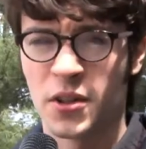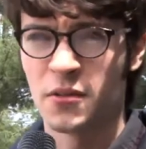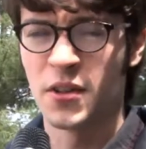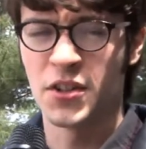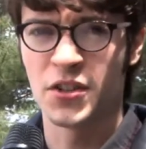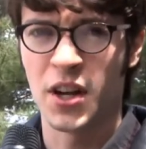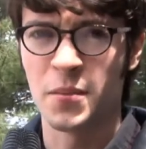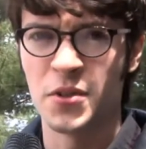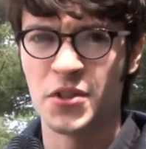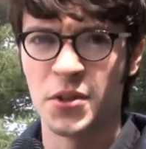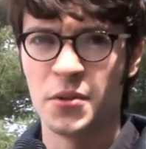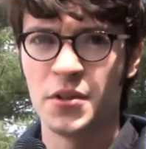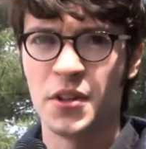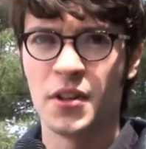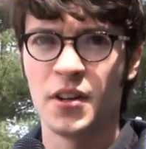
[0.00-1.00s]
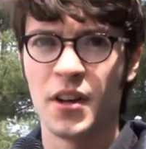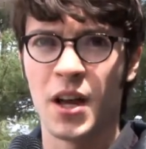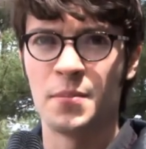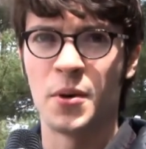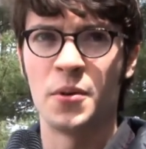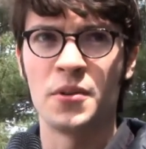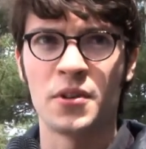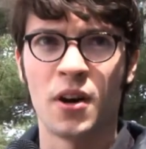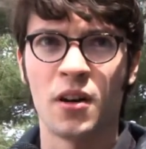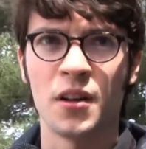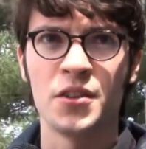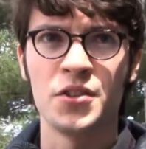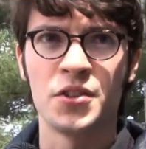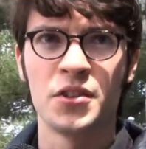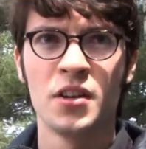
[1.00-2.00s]
Goodrich. I'm a junior at Bowdoin
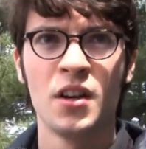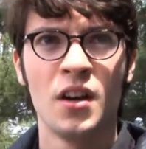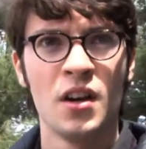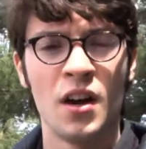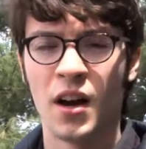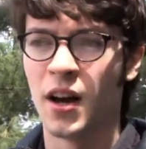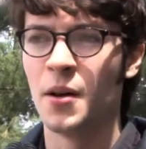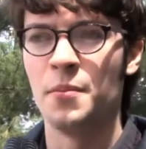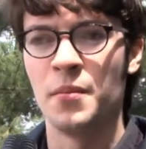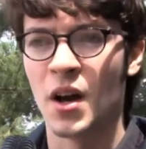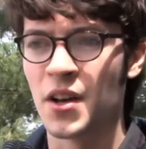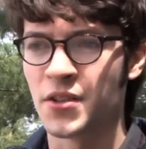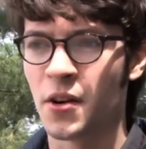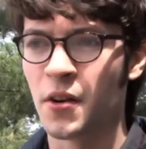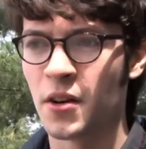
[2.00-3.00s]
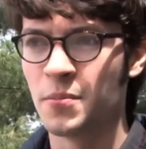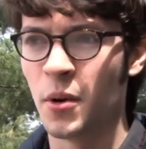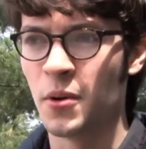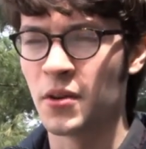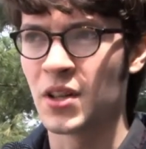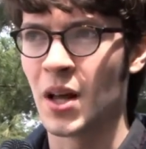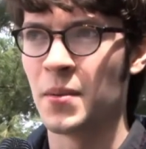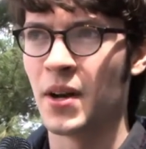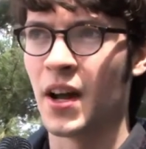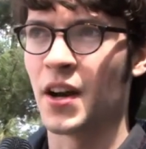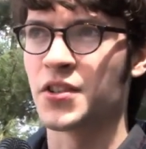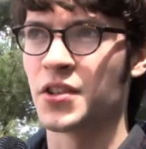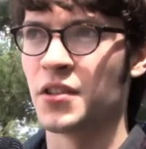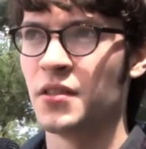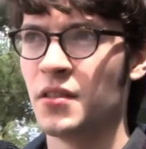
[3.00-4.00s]
College. I started Bowdoin Climate
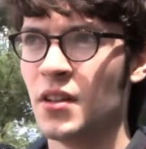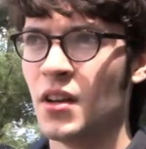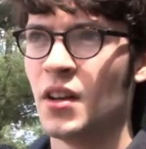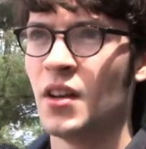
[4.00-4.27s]
Action